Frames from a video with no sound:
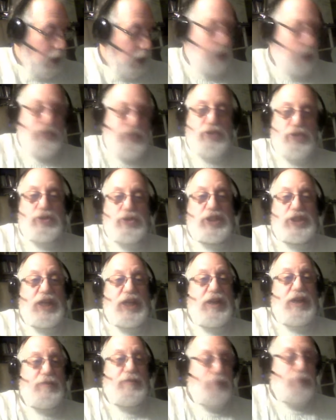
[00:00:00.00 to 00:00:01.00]
altars
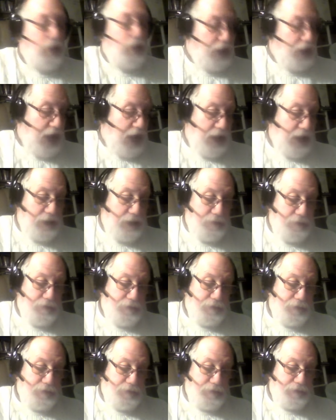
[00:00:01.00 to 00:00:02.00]
can have blood on them.